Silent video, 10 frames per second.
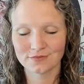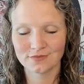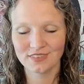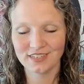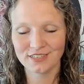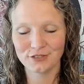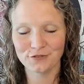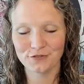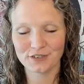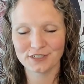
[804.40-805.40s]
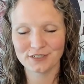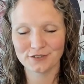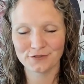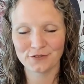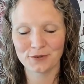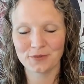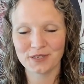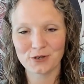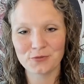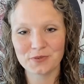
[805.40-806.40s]
Thank you for for
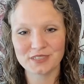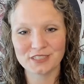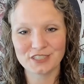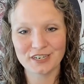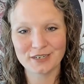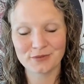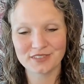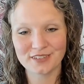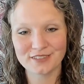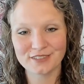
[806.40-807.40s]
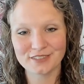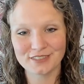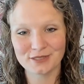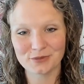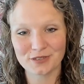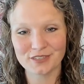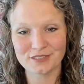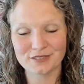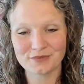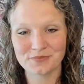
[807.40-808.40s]
being open to sharing with others as
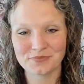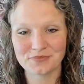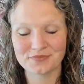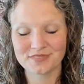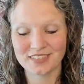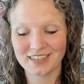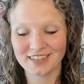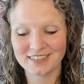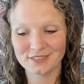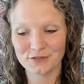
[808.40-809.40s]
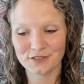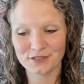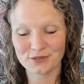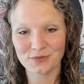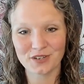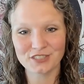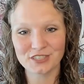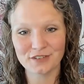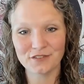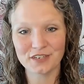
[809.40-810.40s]
well. And for those watching,
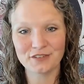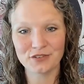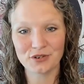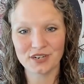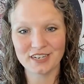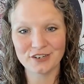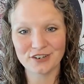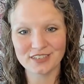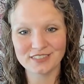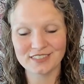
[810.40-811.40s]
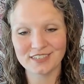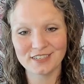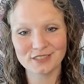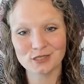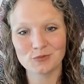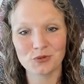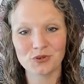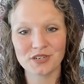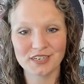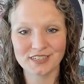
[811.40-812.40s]
if any of you are interested in
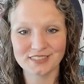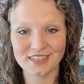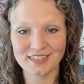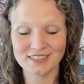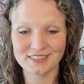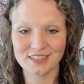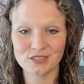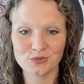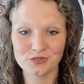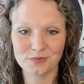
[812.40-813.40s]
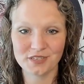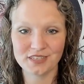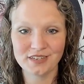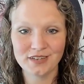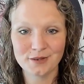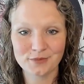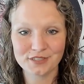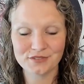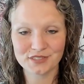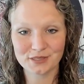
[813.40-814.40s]
exploring a psychic session with me,
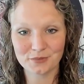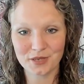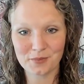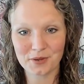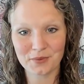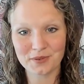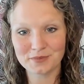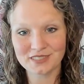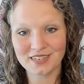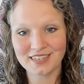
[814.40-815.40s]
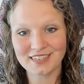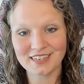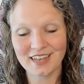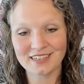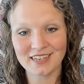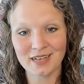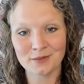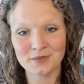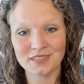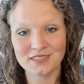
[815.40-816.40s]
please visit me at my website at
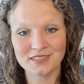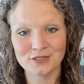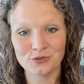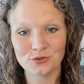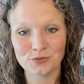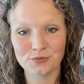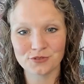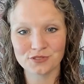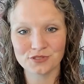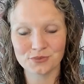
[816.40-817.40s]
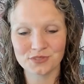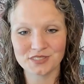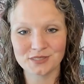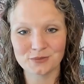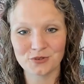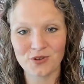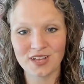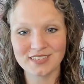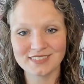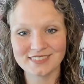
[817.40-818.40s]

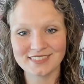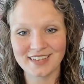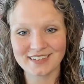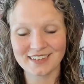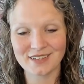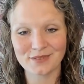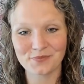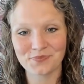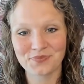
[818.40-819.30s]
abbeynormalswisdomquest.com.